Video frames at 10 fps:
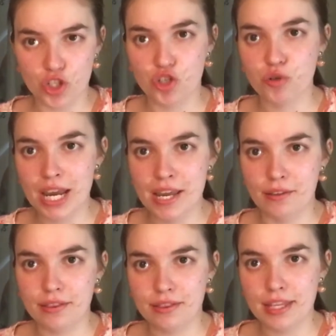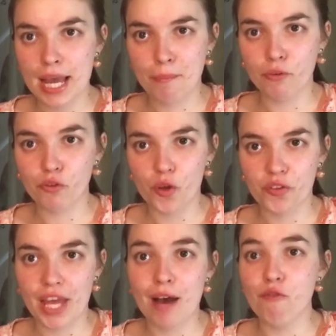tree, the apple falls
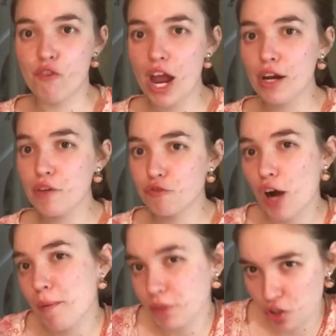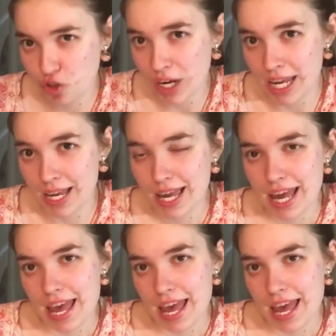down very from the tree,